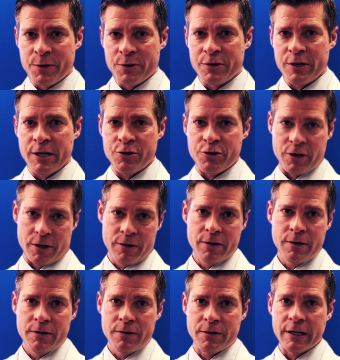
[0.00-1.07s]
procedure
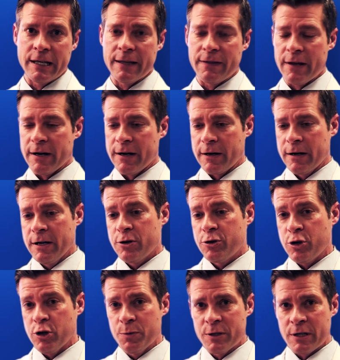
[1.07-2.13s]
to get their
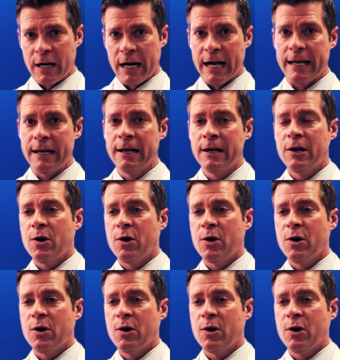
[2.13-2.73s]
tubes tied